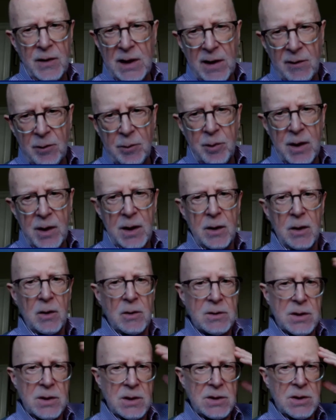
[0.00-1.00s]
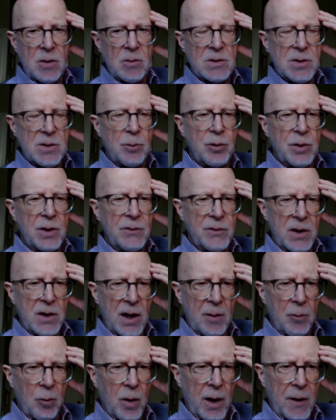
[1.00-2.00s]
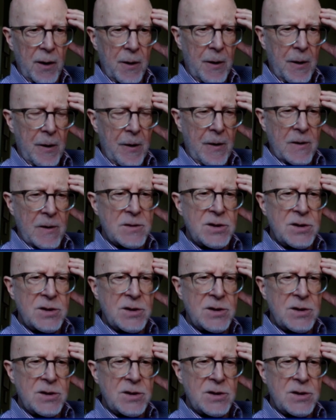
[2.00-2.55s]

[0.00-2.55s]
I think everybody knows this, there was a brief time when